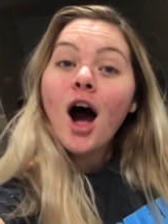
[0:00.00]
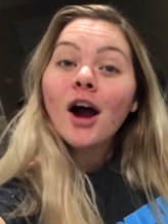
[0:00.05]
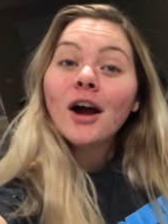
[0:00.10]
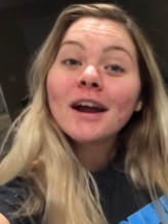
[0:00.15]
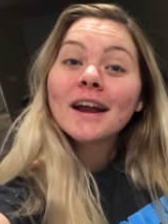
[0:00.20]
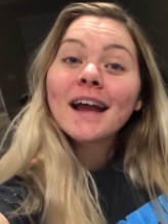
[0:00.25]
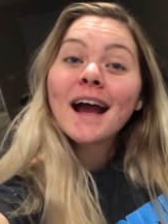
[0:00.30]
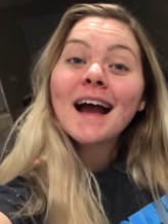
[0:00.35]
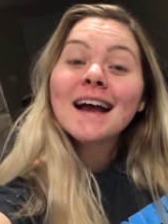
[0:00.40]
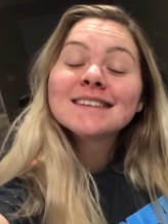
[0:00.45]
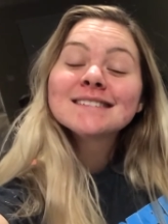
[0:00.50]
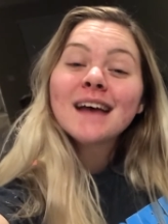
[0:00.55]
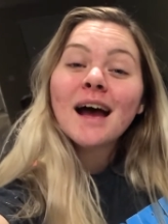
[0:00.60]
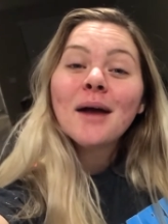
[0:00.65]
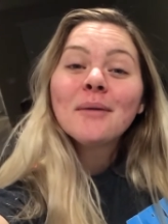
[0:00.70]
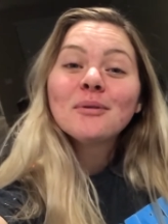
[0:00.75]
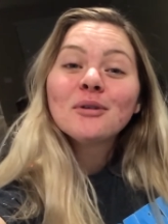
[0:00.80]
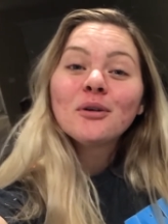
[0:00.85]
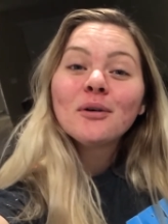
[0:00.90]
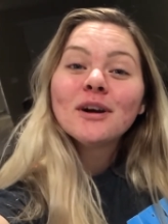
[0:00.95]
Alright guys,
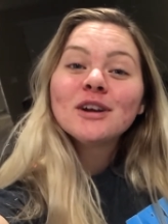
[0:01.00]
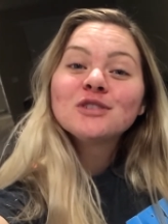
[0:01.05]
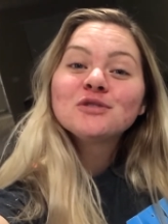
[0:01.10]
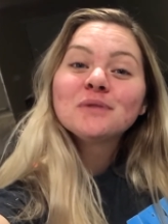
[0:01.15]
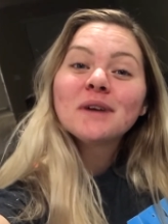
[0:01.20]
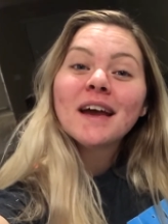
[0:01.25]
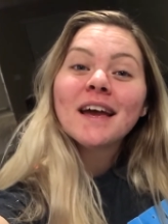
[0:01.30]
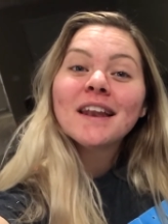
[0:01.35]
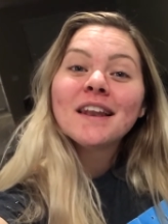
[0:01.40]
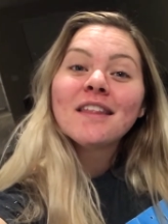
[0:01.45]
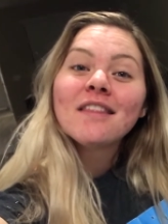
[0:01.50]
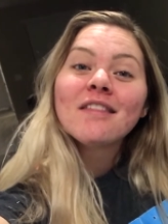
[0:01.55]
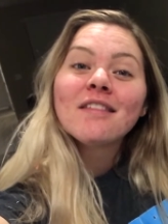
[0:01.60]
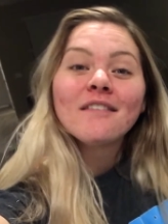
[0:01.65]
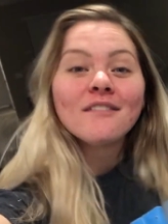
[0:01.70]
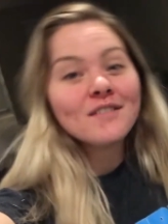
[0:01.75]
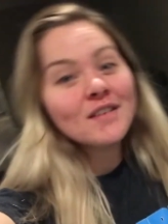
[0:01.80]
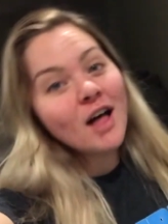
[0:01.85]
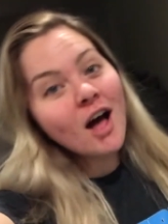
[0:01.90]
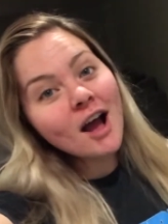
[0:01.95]
I'm going to end the
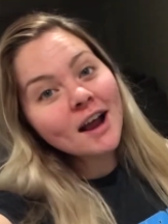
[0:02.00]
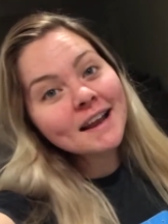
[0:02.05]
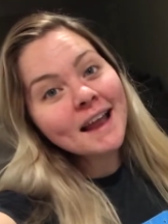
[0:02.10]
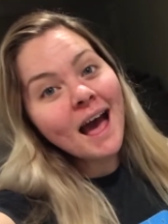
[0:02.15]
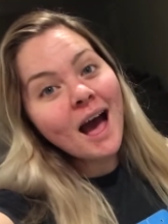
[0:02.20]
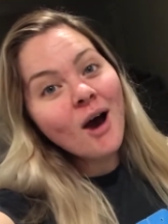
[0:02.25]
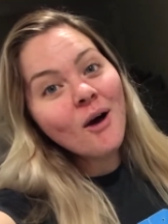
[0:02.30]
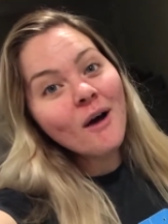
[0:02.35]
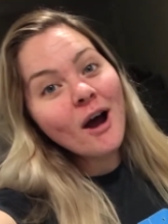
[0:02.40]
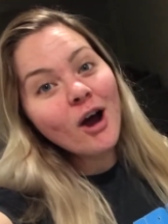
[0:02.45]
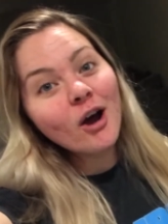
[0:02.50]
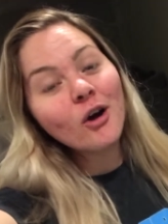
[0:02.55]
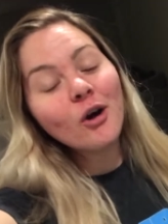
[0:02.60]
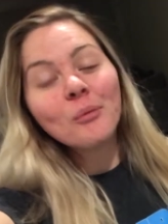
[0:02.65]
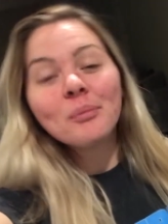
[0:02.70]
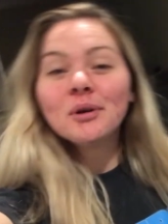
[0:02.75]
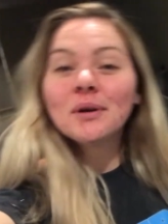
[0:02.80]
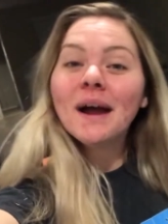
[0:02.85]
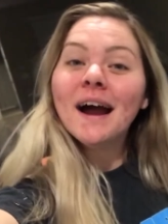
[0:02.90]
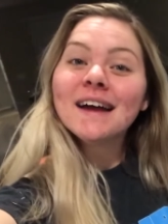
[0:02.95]
vlog now. I
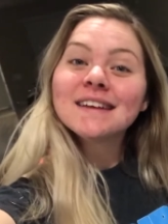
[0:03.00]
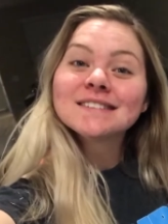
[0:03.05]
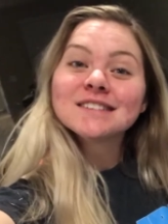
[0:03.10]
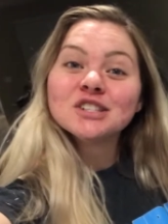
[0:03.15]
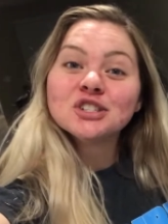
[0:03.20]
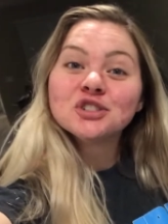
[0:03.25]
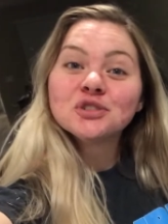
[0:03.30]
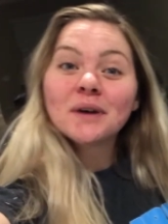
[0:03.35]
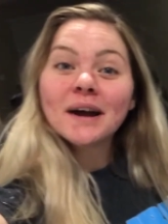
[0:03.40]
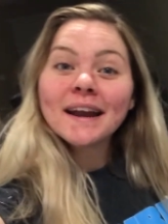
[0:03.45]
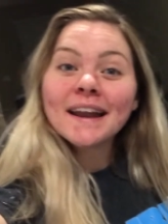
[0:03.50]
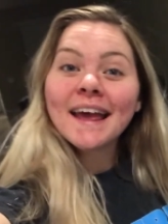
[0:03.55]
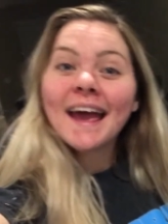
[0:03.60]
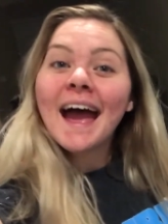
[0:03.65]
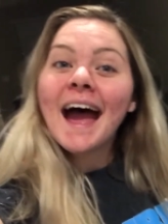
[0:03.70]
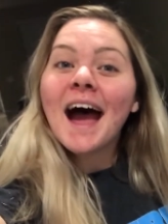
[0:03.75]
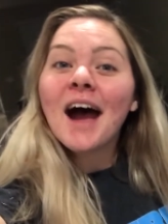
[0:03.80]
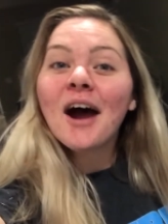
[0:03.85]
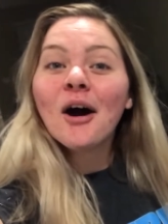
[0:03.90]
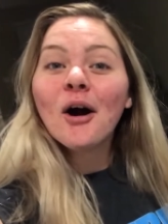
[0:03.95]
hope you guys enjoyed
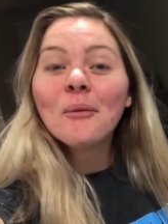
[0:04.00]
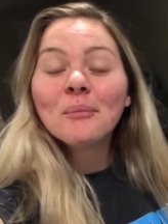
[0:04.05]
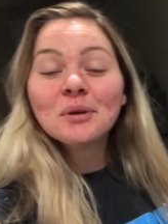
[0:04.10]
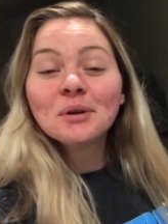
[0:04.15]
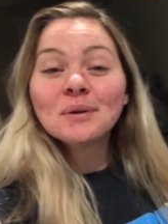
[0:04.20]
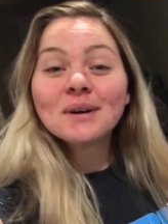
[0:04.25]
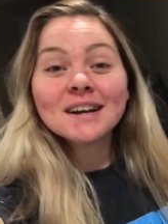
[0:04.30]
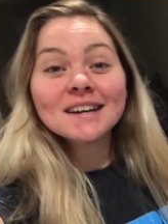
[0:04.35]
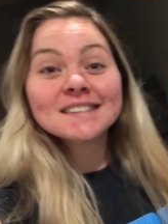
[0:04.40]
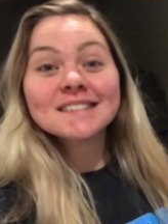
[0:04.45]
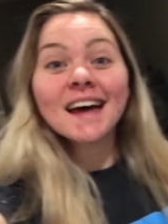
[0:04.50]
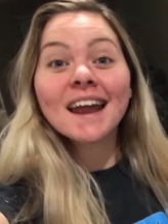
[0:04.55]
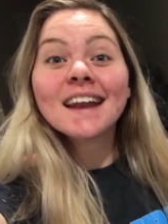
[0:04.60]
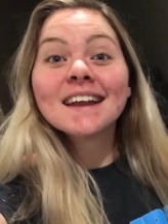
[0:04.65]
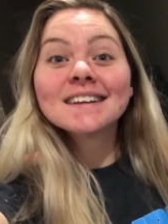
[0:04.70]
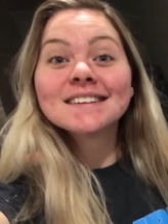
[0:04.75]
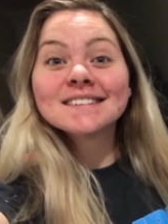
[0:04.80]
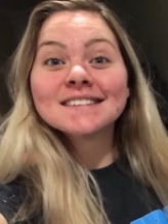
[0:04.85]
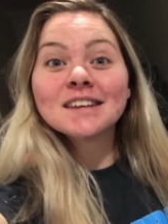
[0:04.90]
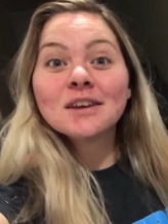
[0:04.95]
it. I hope you were excited
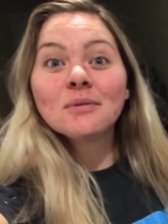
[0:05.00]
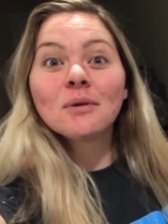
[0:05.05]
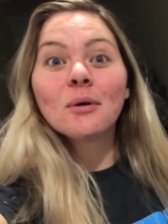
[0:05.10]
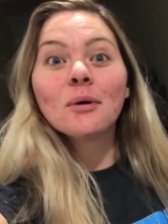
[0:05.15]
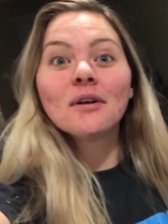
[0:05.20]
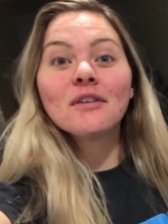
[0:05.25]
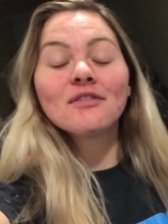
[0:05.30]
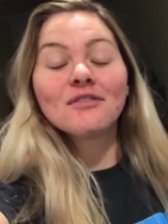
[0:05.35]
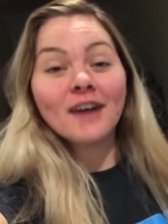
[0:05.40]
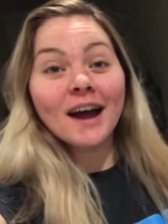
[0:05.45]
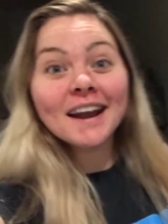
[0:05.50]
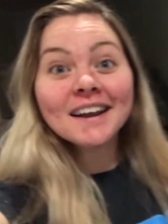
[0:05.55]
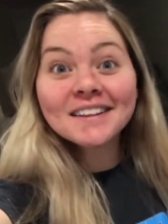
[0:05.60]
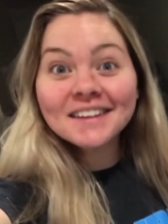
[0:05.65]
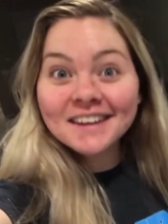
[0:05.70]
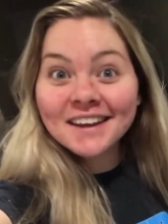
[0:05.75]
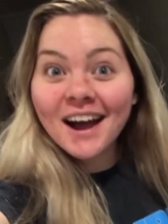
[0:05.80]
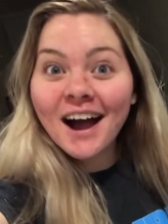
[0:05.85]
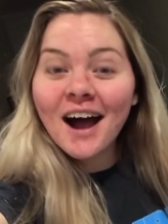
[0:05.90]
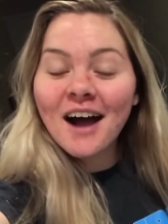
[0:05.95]
to see what we
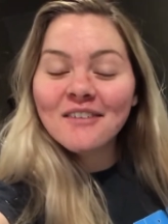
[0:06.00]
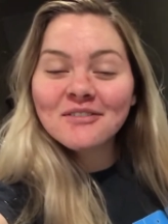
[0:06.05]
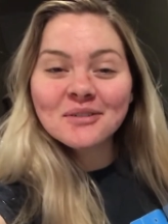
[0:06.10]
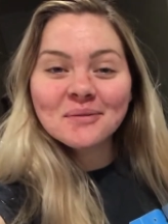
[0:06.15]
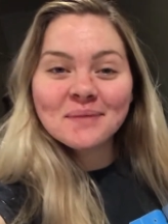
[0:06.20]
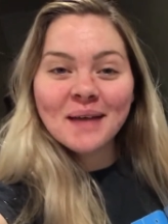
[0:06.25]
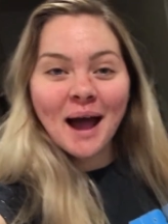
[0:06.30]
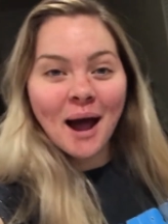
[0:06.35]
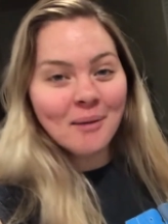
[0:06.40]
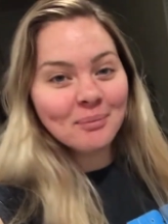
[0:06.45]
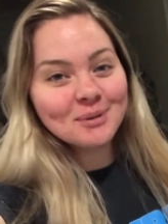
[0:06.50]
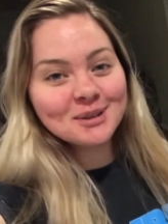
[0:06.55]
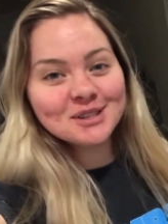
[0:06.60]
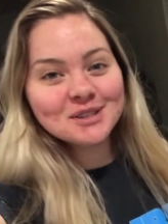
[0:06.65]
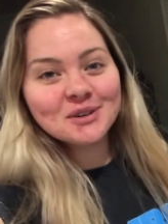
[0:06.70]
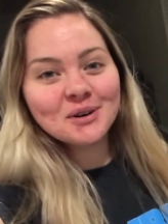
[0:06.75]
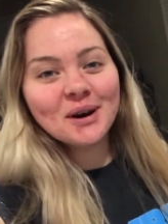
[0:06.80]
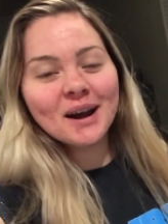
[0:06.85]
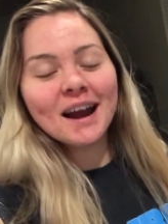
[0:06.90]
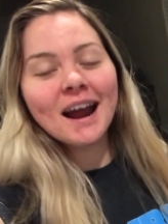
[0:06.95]
finally got from the Apple
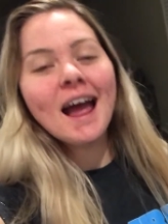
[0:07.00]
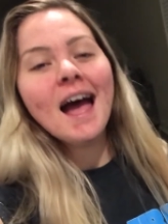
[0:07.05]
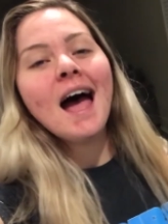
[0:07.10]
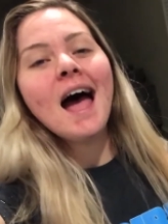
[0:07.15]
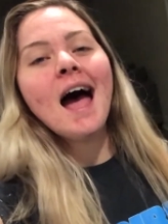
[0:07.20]
Store.